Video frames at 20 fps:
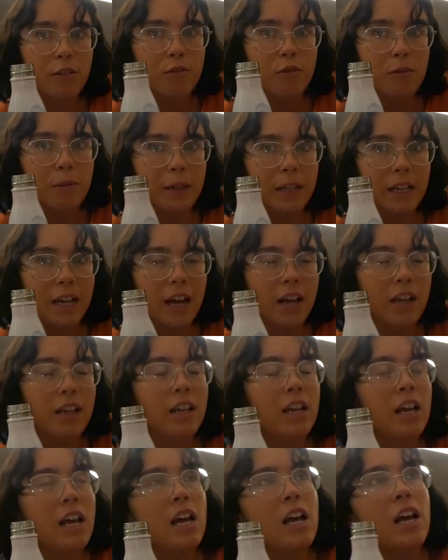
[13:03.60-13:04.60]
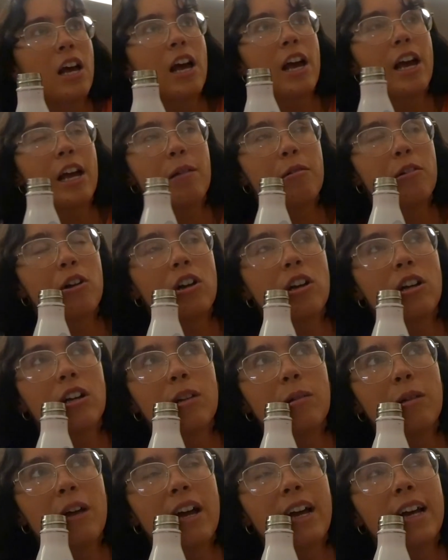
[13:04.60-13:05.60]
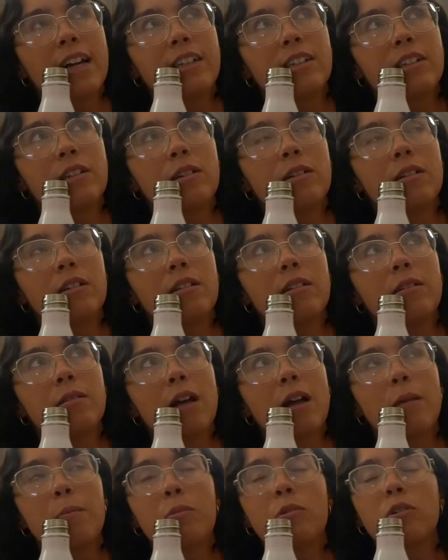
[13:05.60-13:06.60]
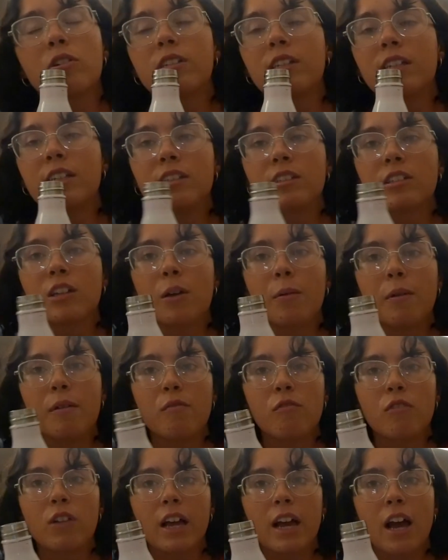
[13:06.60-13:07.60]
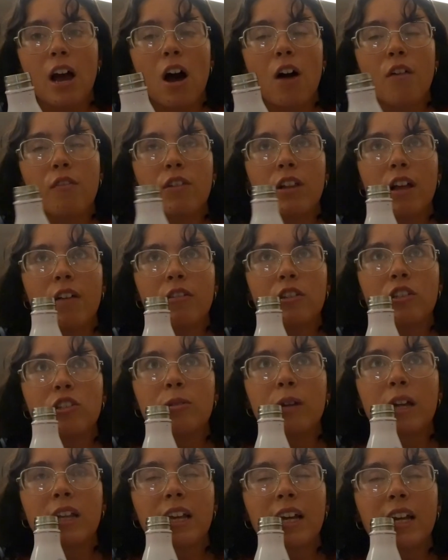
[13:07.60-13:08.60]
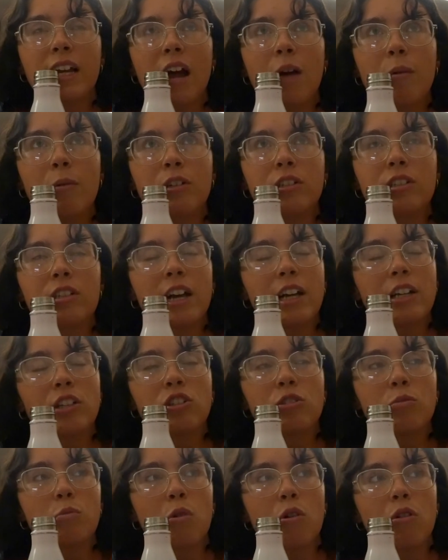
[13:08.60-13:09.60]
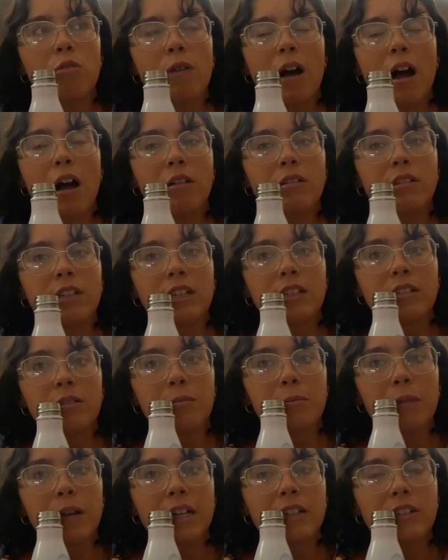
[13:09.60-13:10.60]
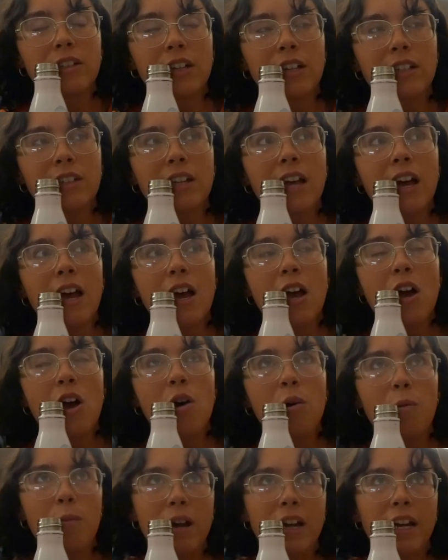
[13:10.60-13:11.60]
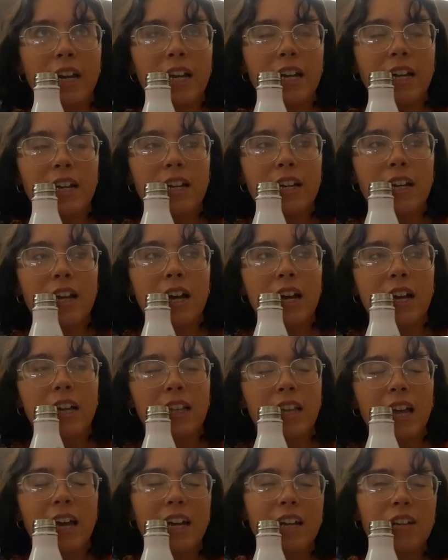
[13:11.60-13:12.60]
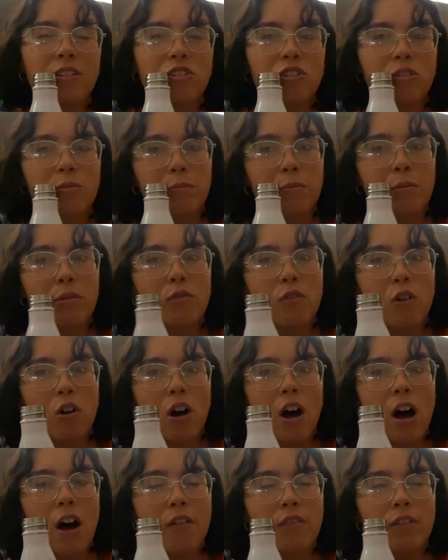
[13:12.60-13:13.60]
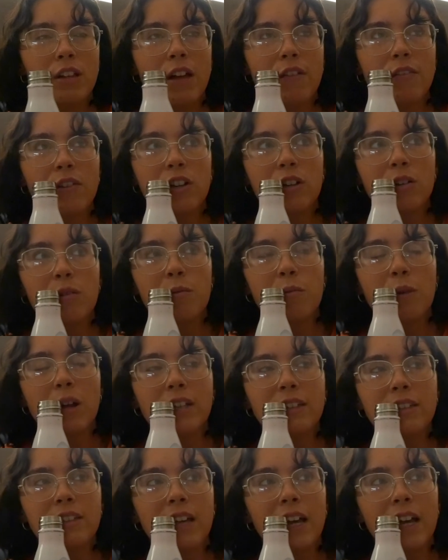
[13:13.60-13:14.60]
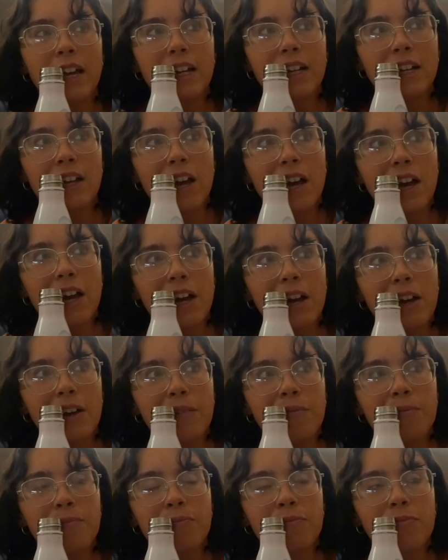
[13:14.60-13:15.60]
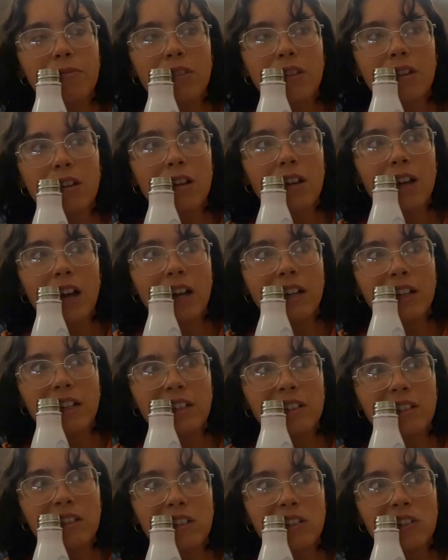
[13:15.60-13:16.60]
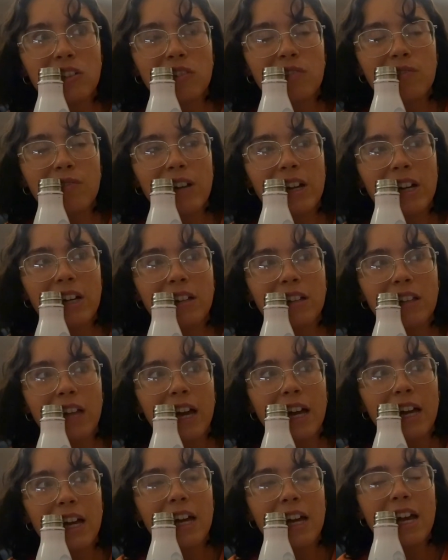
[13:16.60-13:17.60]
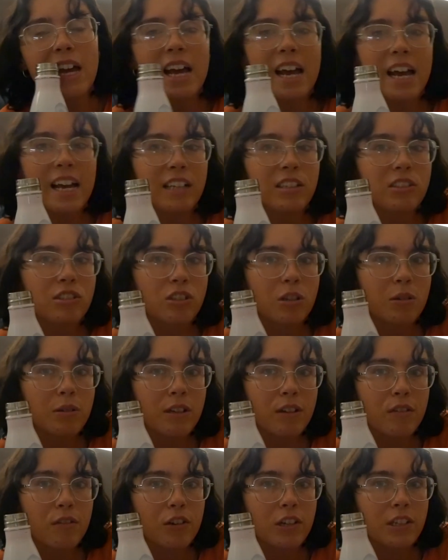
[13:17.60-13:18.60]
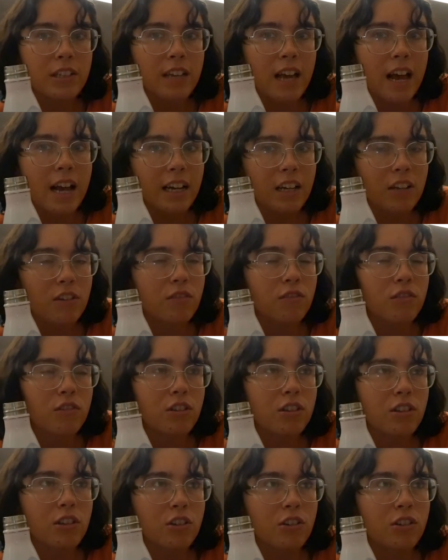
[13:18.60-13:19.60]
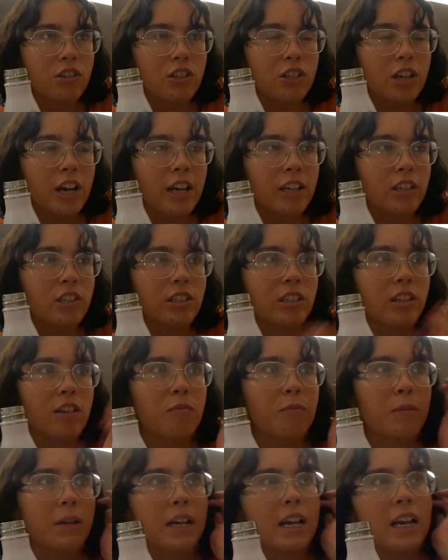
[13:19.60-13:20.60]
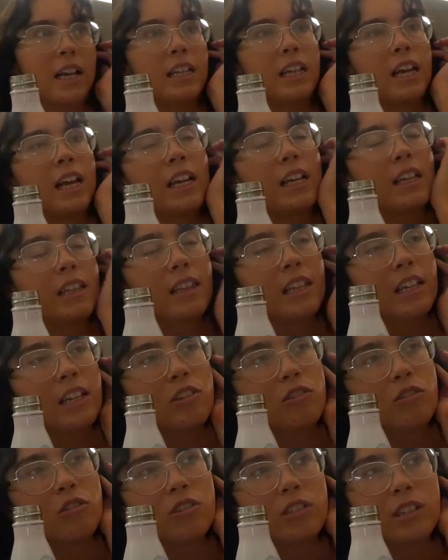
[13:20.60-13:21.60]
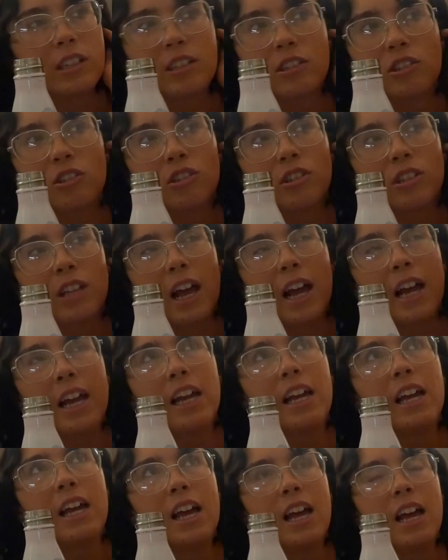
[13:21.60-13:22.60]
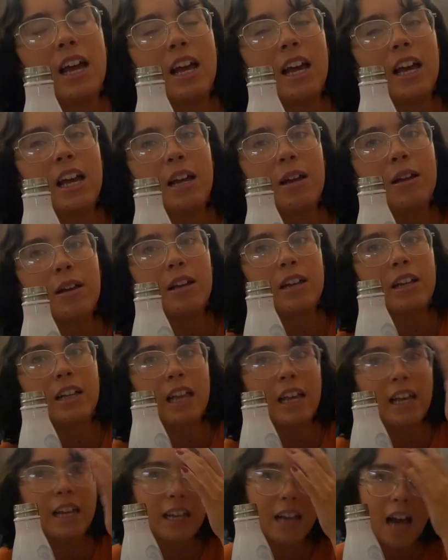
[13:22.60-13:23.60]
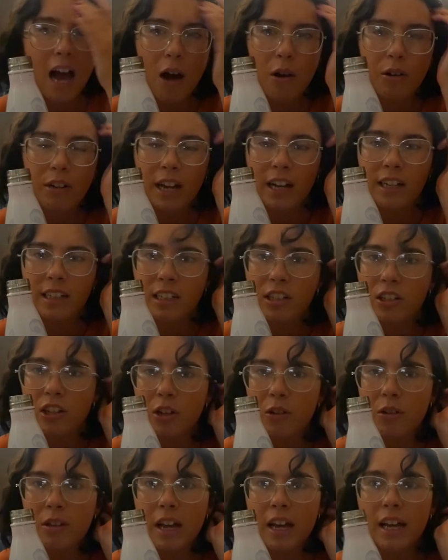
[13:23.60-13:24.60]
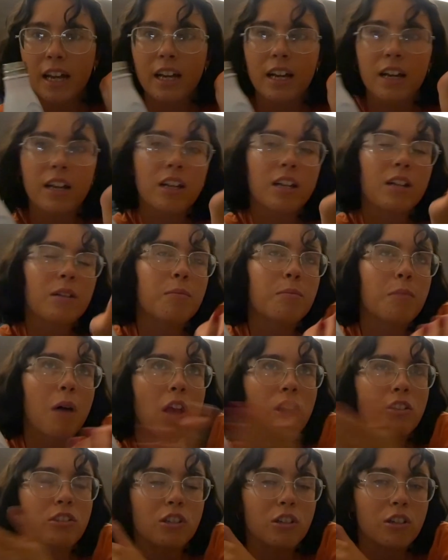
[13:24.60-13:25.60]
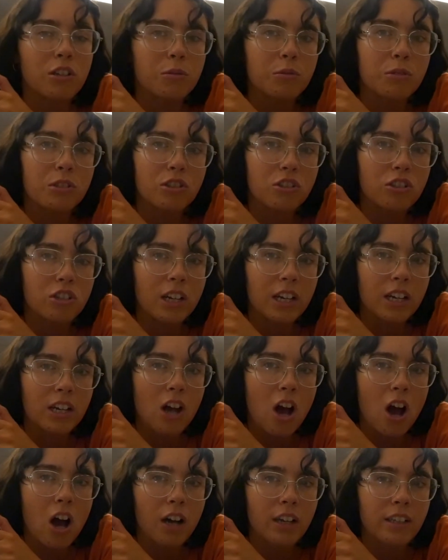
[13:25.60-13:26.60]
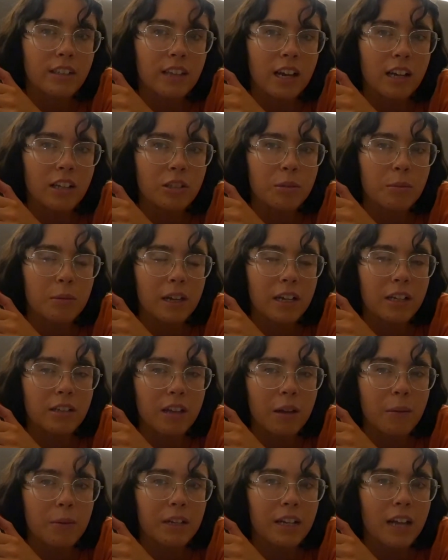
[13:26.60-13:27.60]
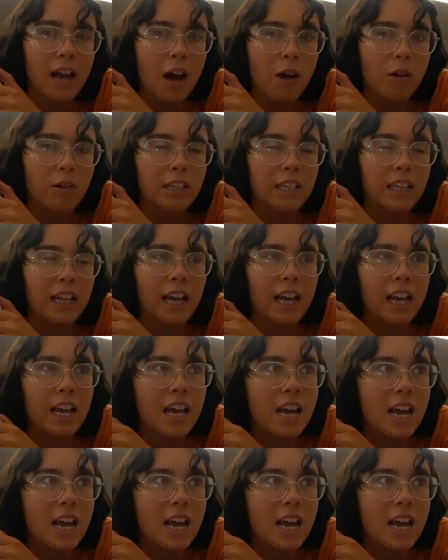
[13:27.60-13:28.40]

Familia, and I'd booked in to go in for like 11:30, so we had like an hour to like just walk around, take some pictures. Went in at like before 11:30, went in, and it is literally unreal. Like it's so different to any of the other churches I've been in, like cathedrals. It's just like Gaudi. I didn't know like Barcelona was such like an architecture place, like the Gaudi. Like